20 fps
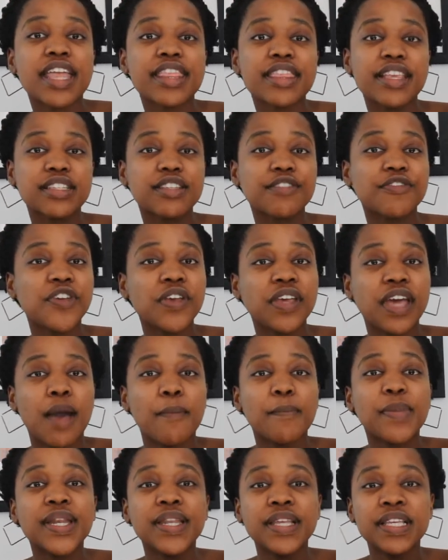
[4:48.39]
there's a few
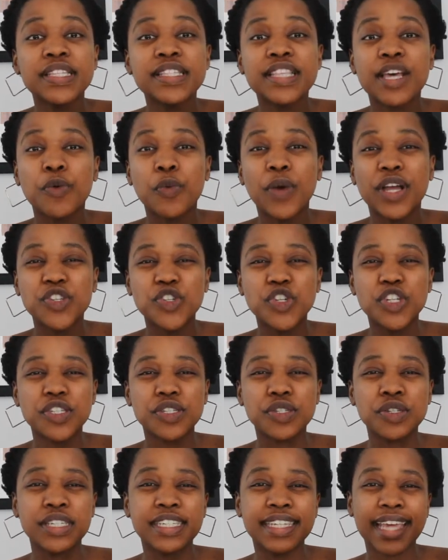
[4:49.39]
companies that want you
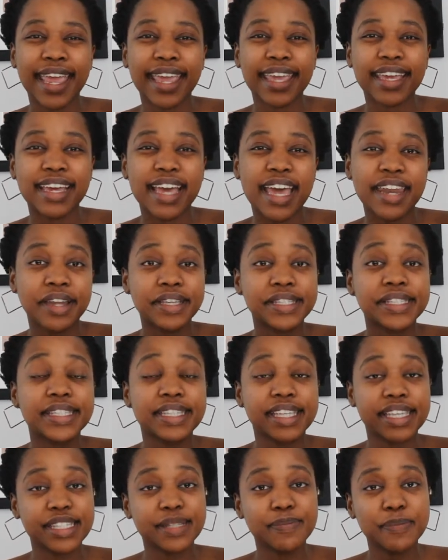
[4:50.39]
to take an
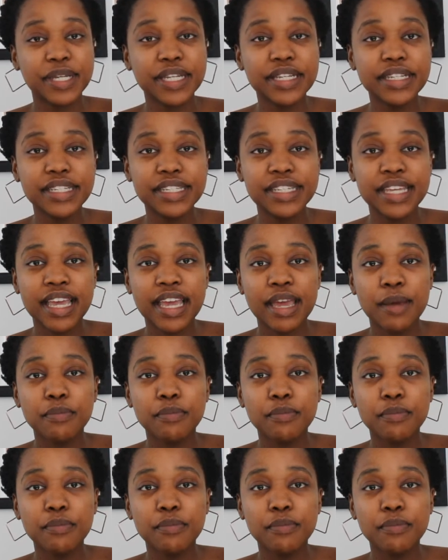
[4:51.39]
assessment